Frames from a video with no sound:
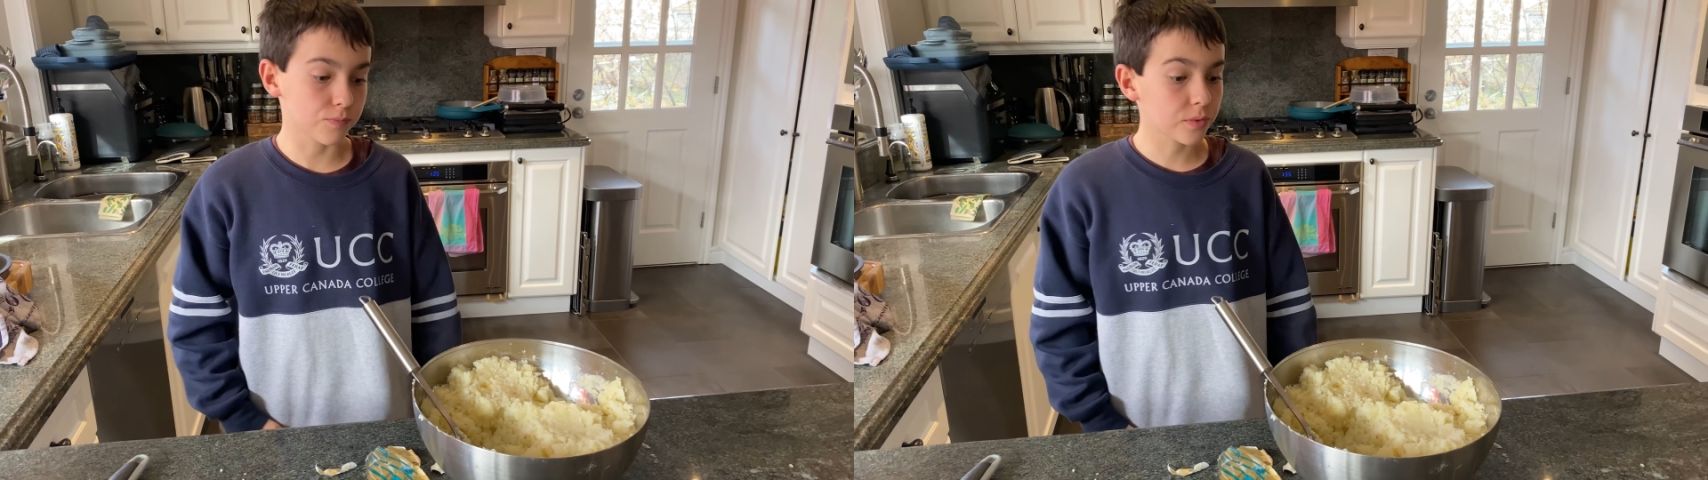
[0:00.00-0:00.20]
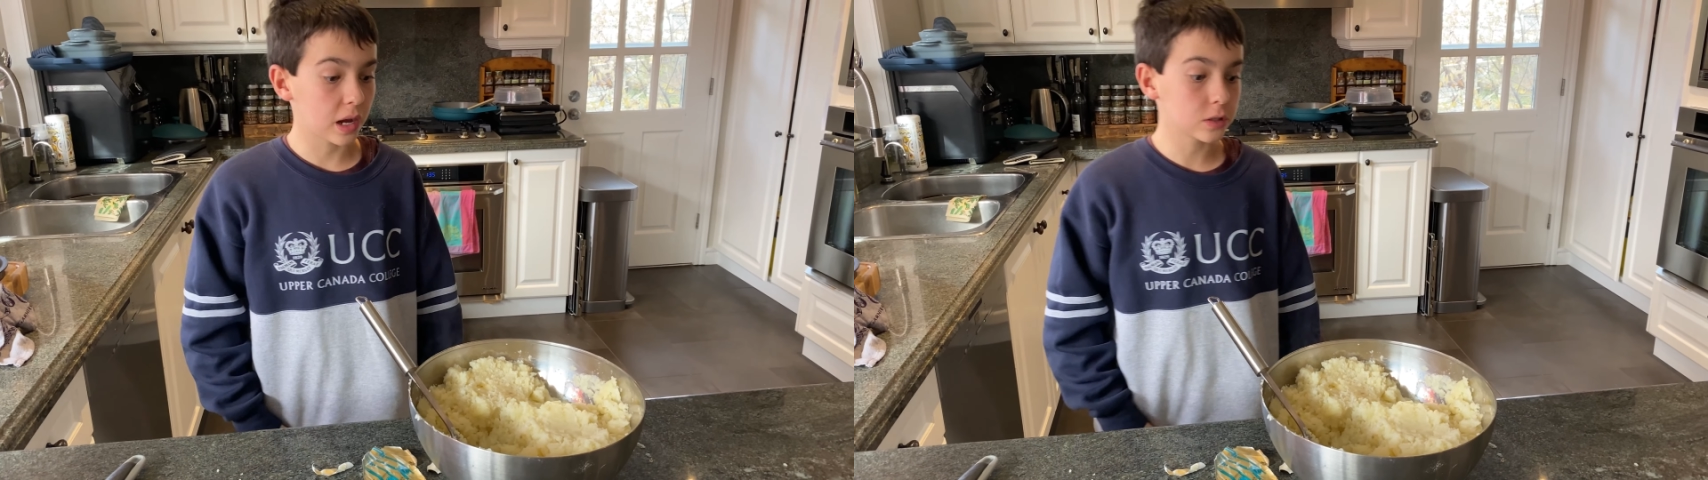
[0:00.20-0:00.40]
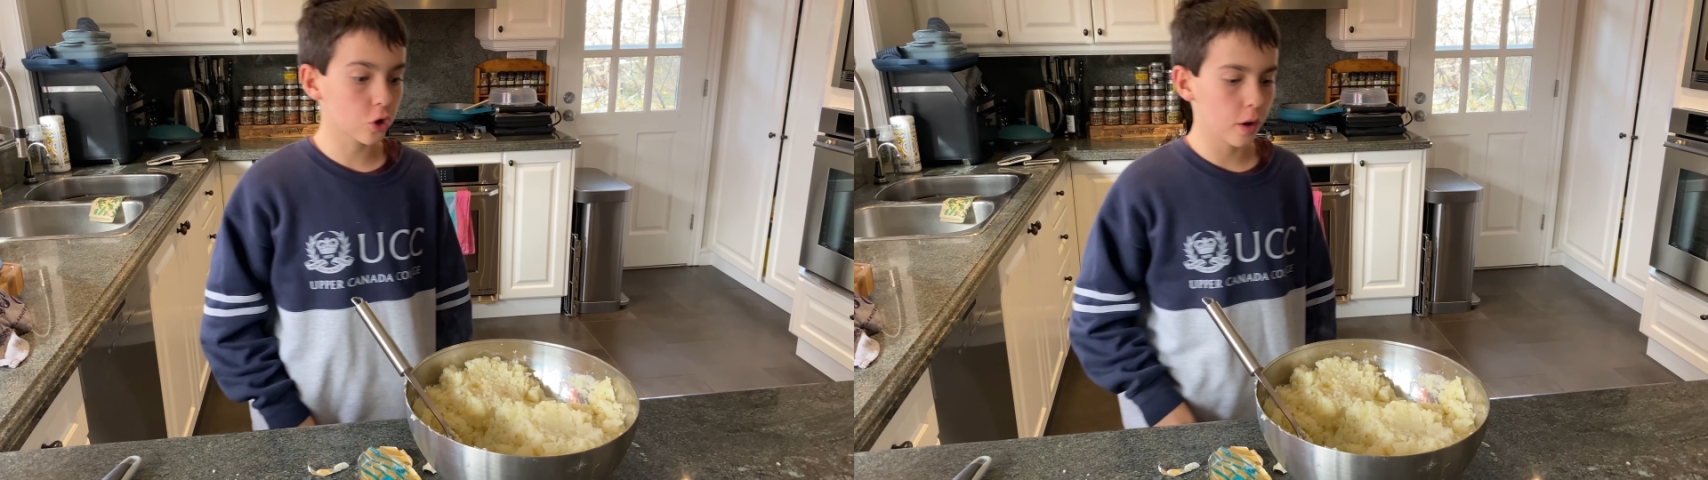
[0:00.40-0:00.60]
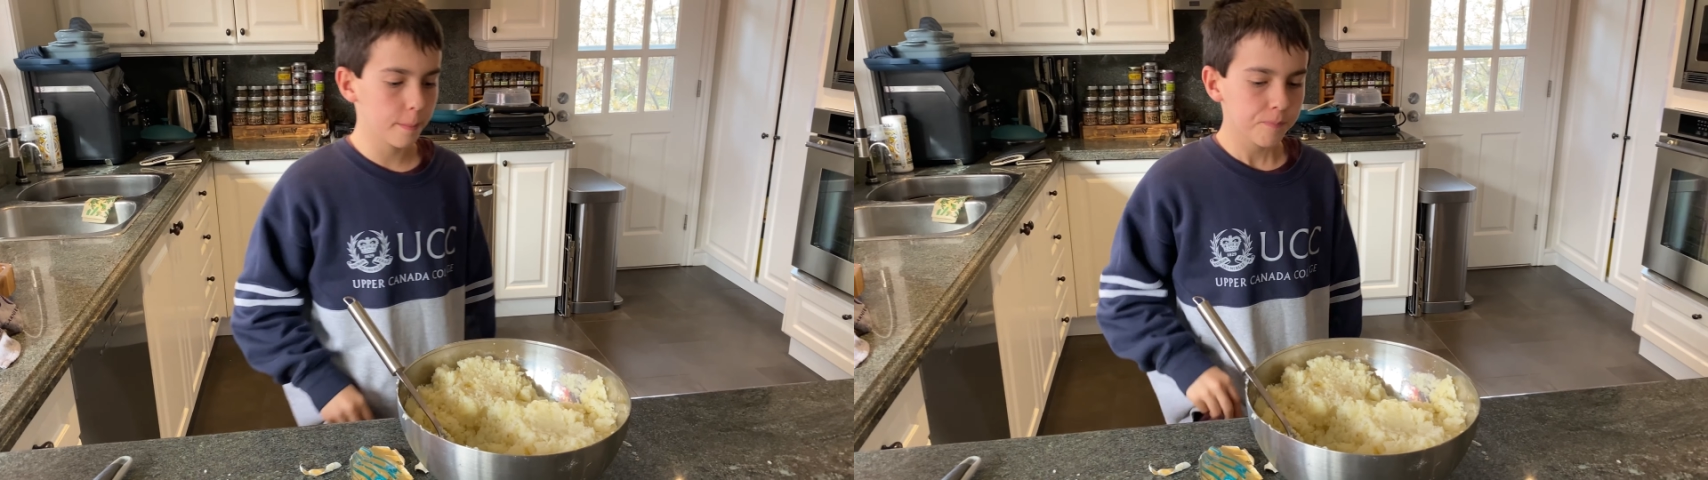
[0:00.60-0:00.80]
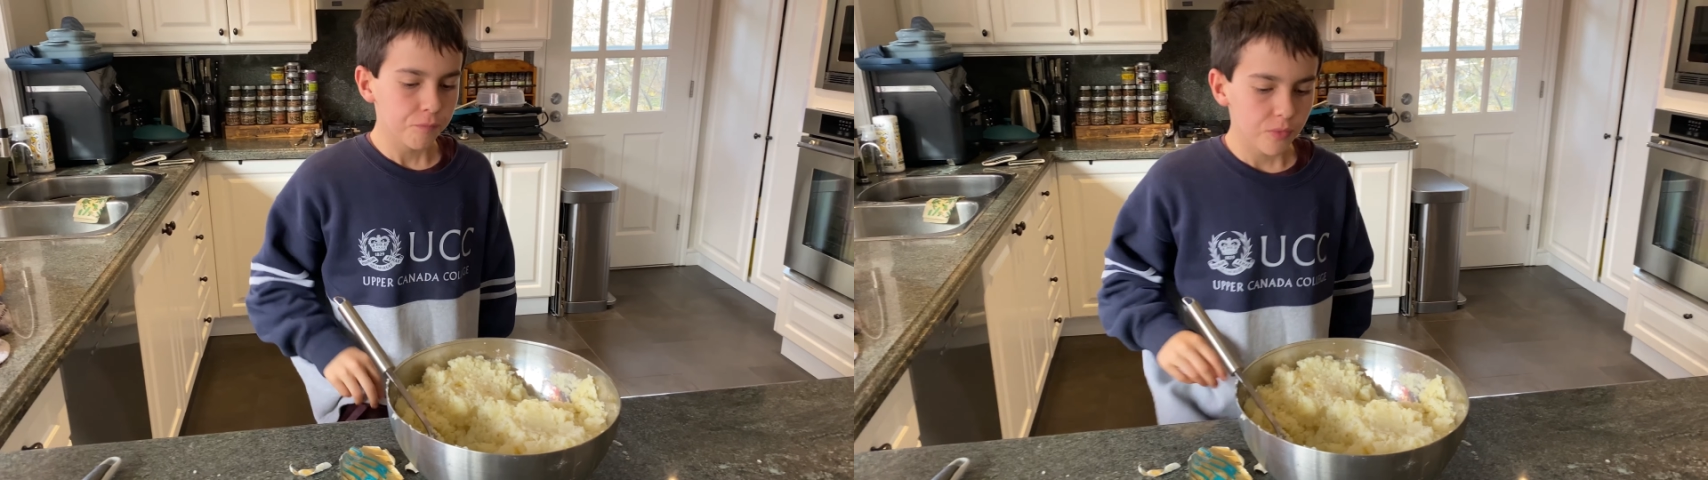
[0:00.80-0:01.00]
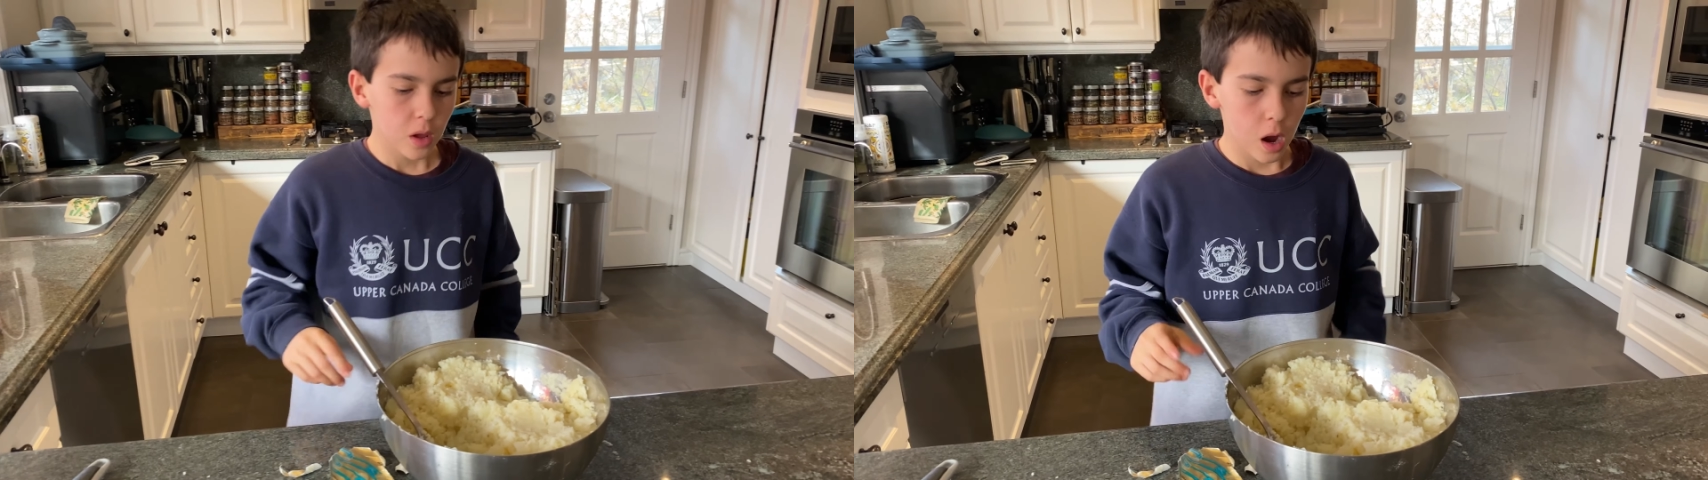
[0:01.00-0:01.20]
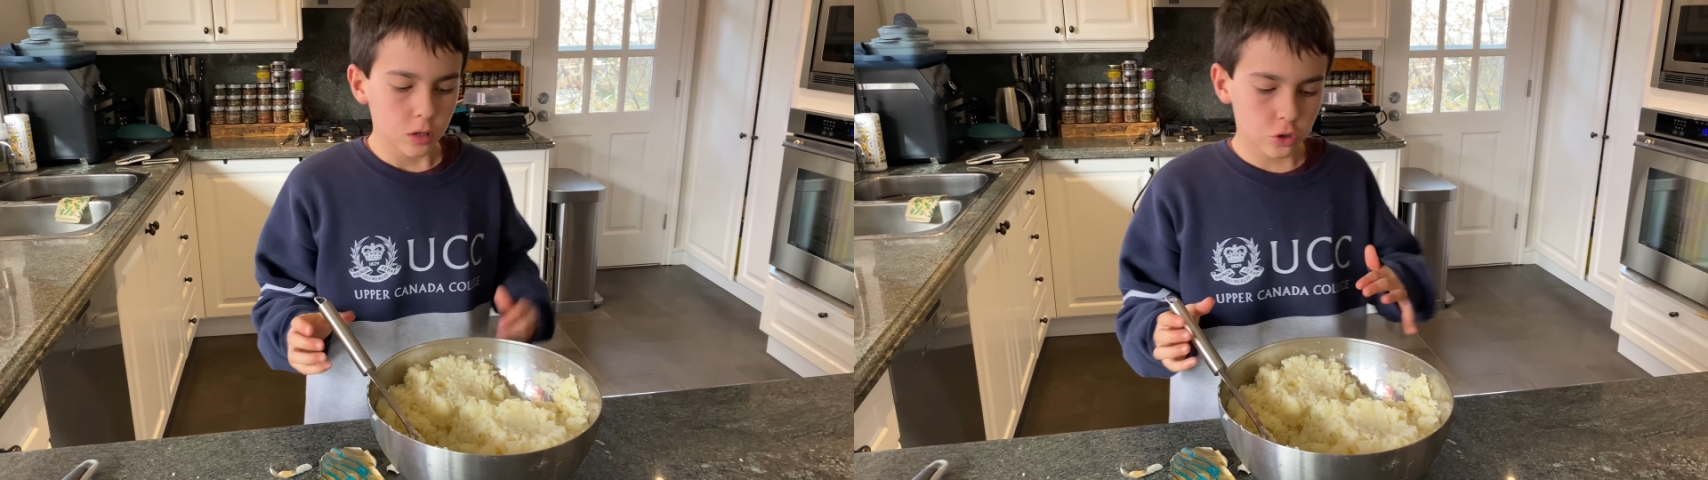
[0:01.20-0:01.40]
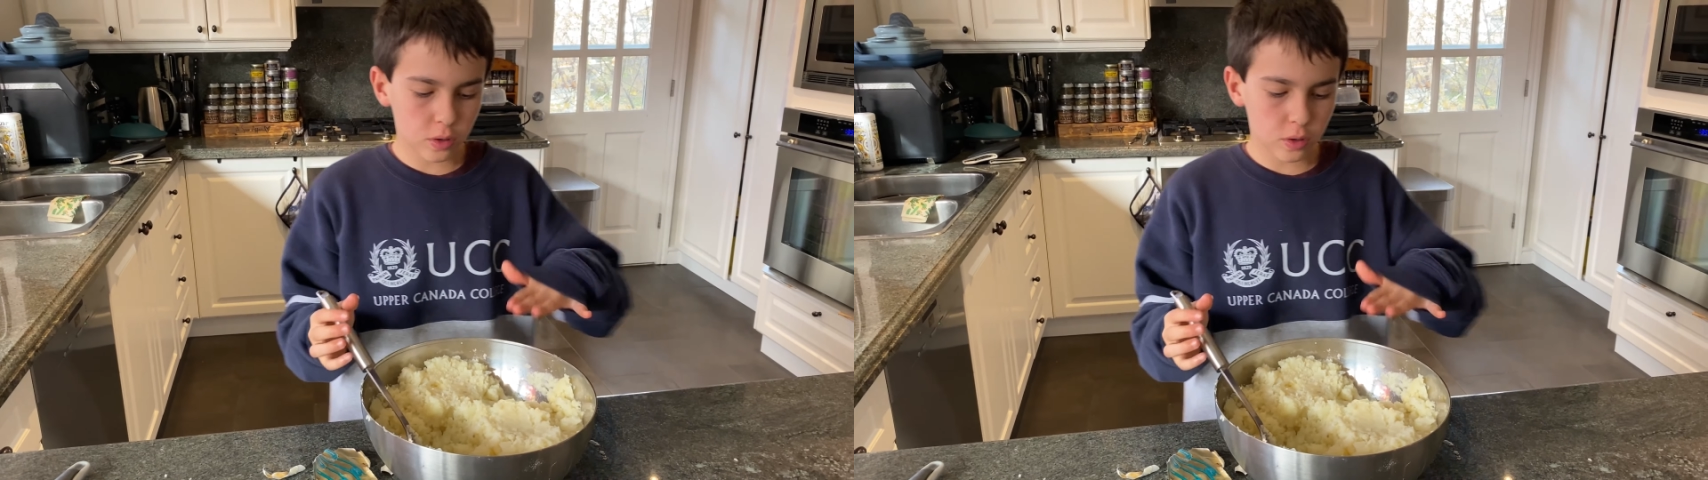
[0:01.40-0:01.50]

That's good. So